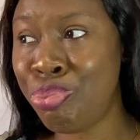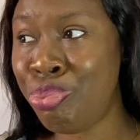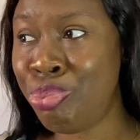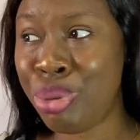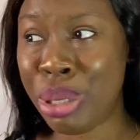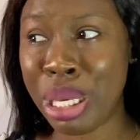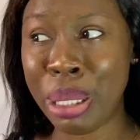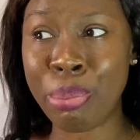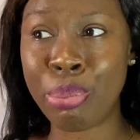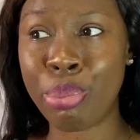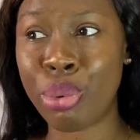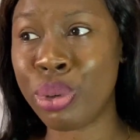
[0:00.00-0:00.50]

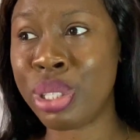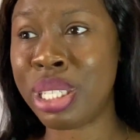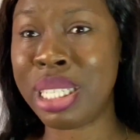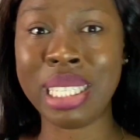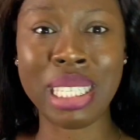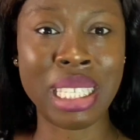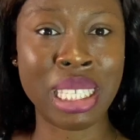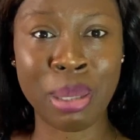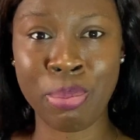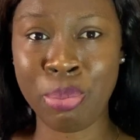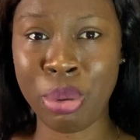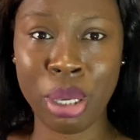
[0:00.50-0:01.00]
Bimbo,
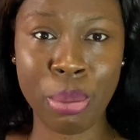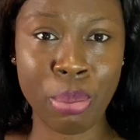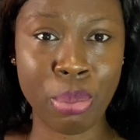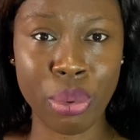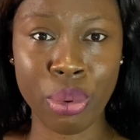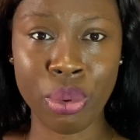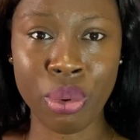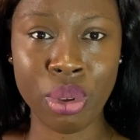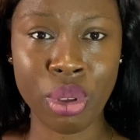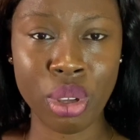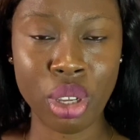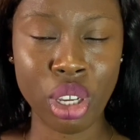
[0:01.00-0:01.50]
this is
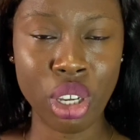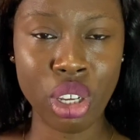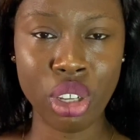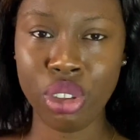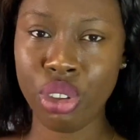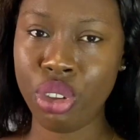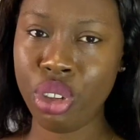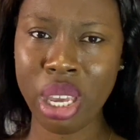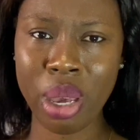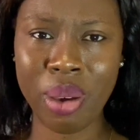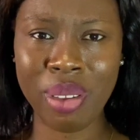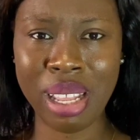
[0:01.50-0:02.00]
Bimbo.
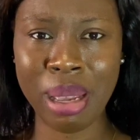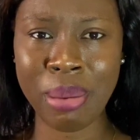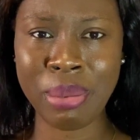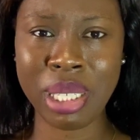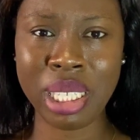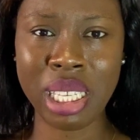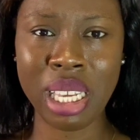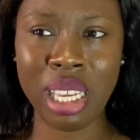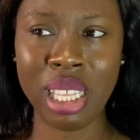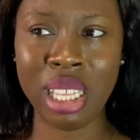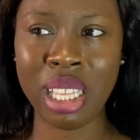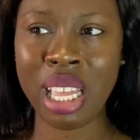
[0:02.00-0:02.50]
Do you get what I'm
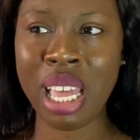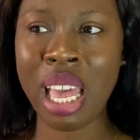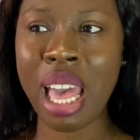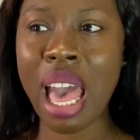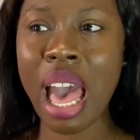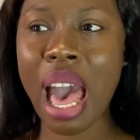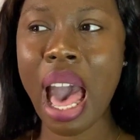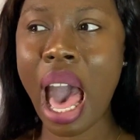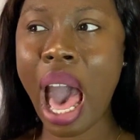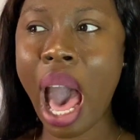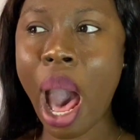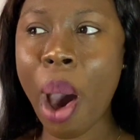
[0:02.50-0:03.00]
saying?
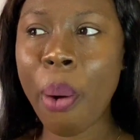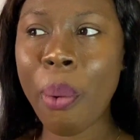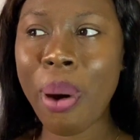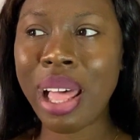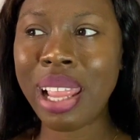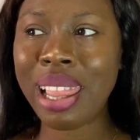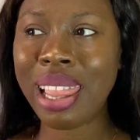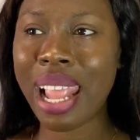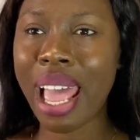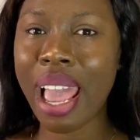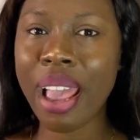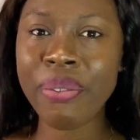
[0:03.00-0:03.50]
Our
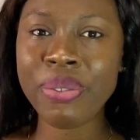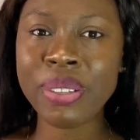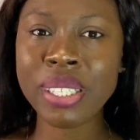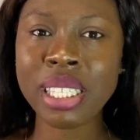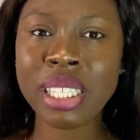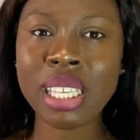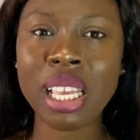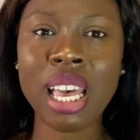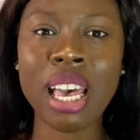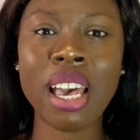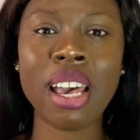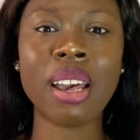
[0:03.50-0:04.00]

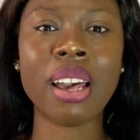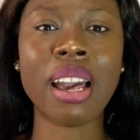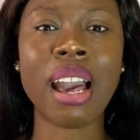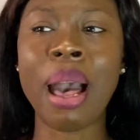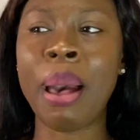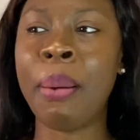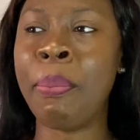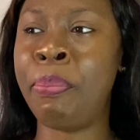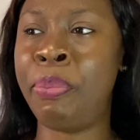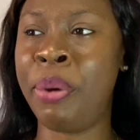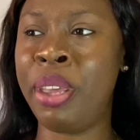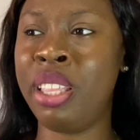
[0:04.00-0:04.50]
lives
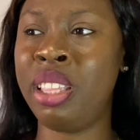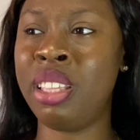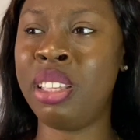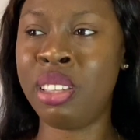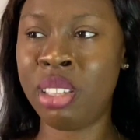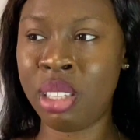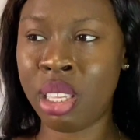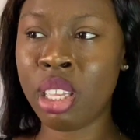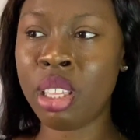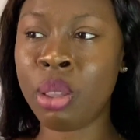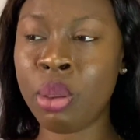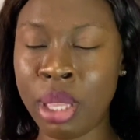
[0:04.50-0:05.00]
can be,
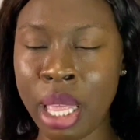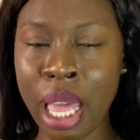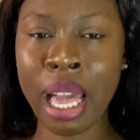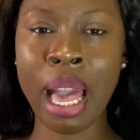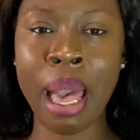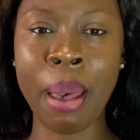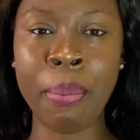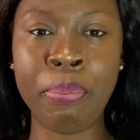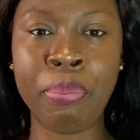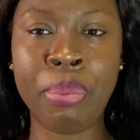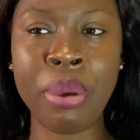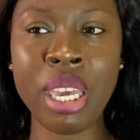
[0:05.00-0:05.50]
there
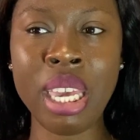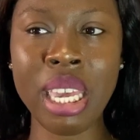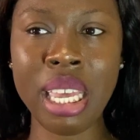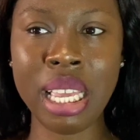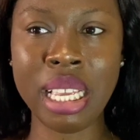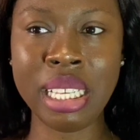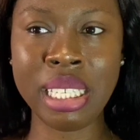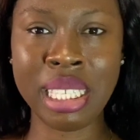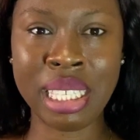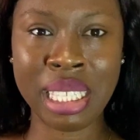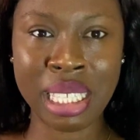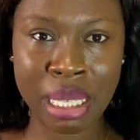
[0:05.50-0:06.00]
can be
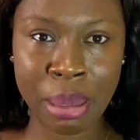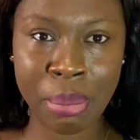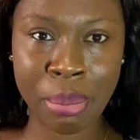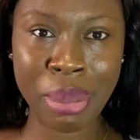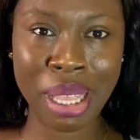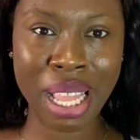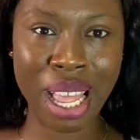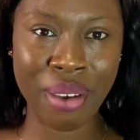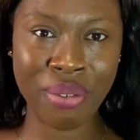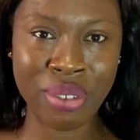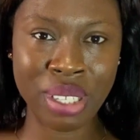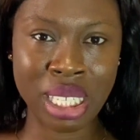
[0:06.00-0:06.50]

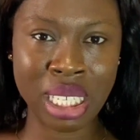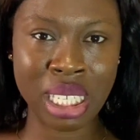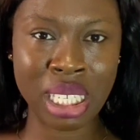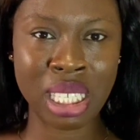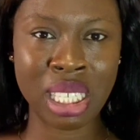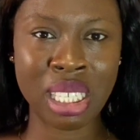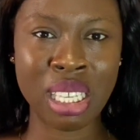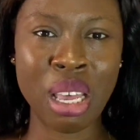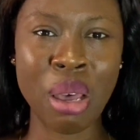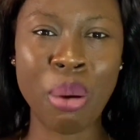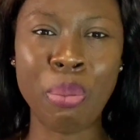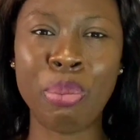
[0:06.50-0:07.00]

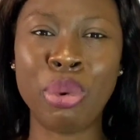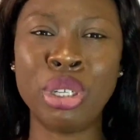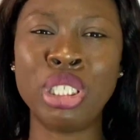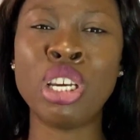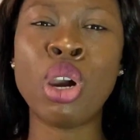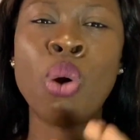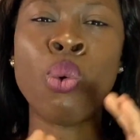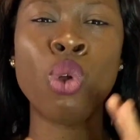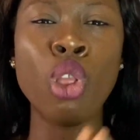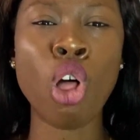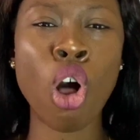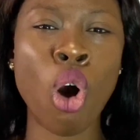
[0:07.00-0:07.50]
similarities, but
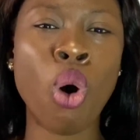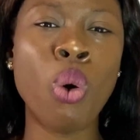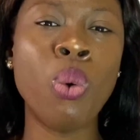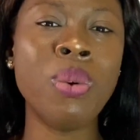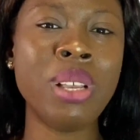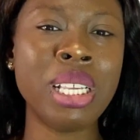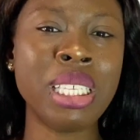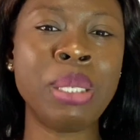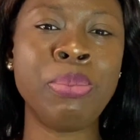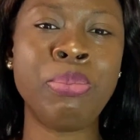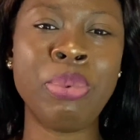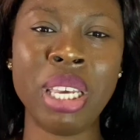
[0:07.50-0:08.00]
there will
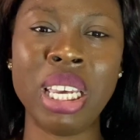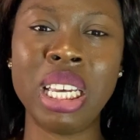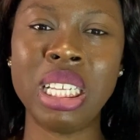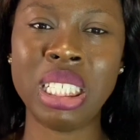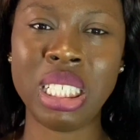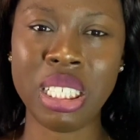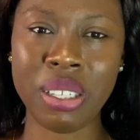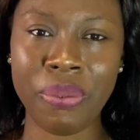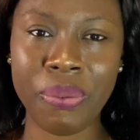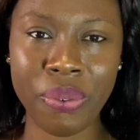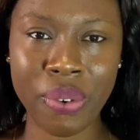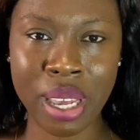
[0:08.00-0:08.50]
always be a
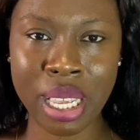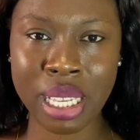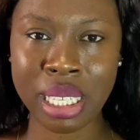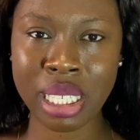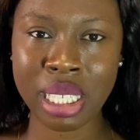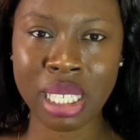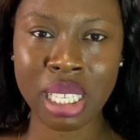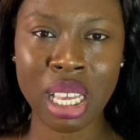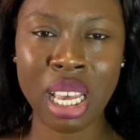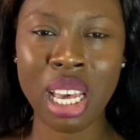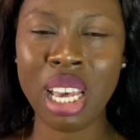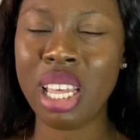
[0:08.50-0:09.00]

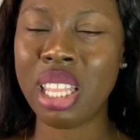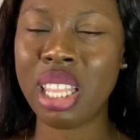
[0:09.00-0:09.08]
difference.